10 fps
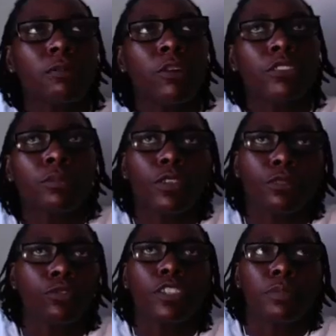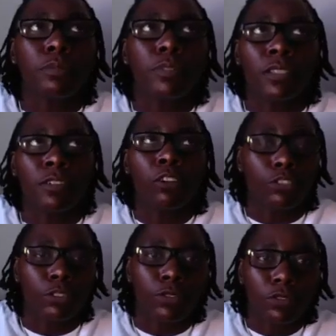most important would be being
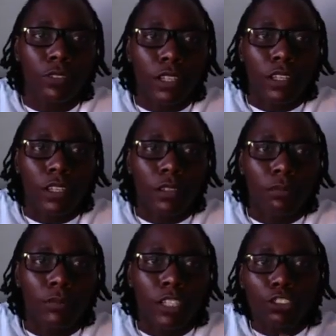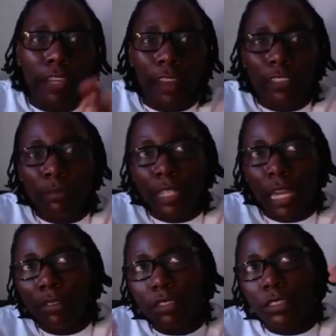coachable, because you have to be
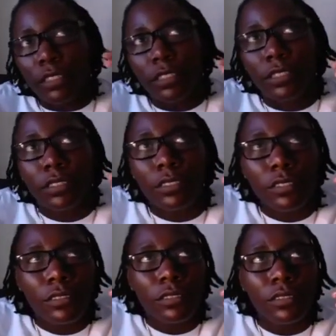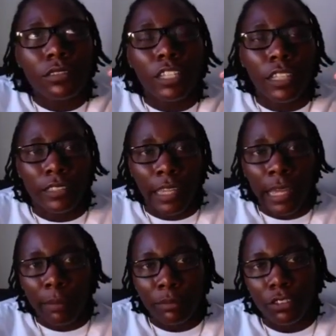able to
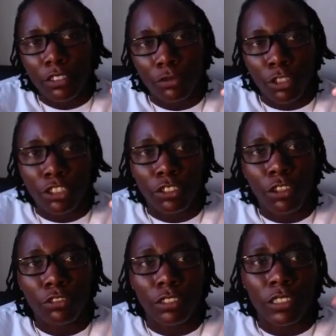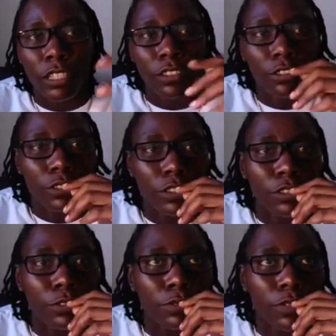adapt to what your coach is telling you to
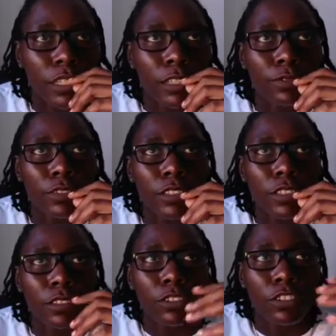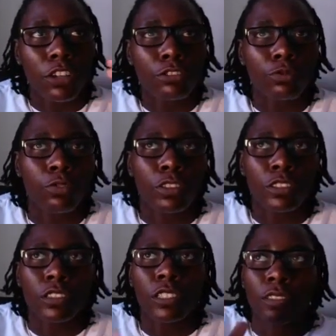do. If your coach
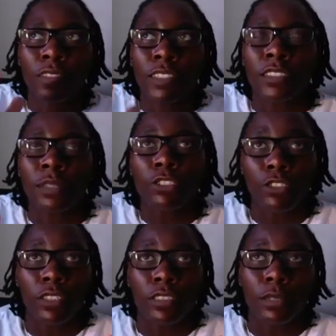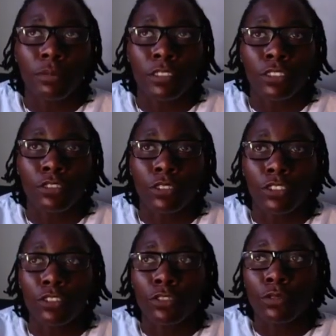he's demonstrating something to you, and
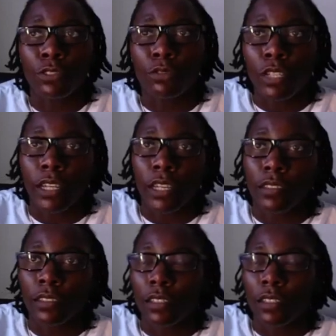you can't